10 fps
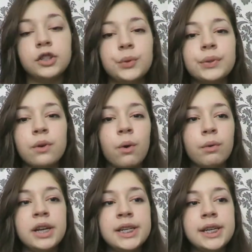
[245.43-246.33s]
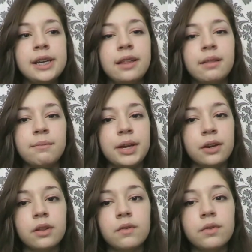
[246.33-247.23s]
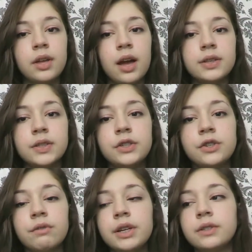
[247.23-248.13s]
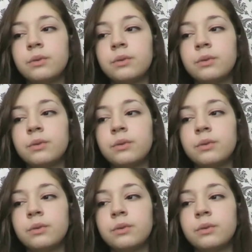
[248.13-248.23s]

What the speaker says: She was already in the middle of the surgery,